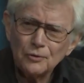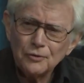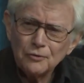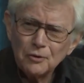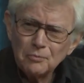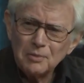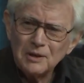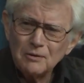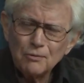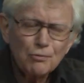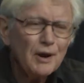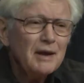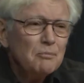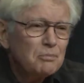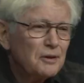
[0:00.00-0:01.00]
could be
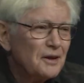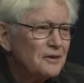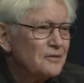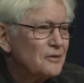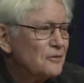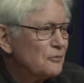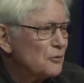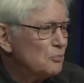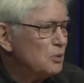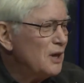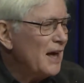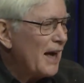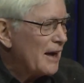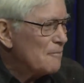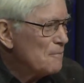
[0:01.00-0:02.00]
great places for
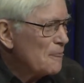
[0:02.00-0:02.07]
play.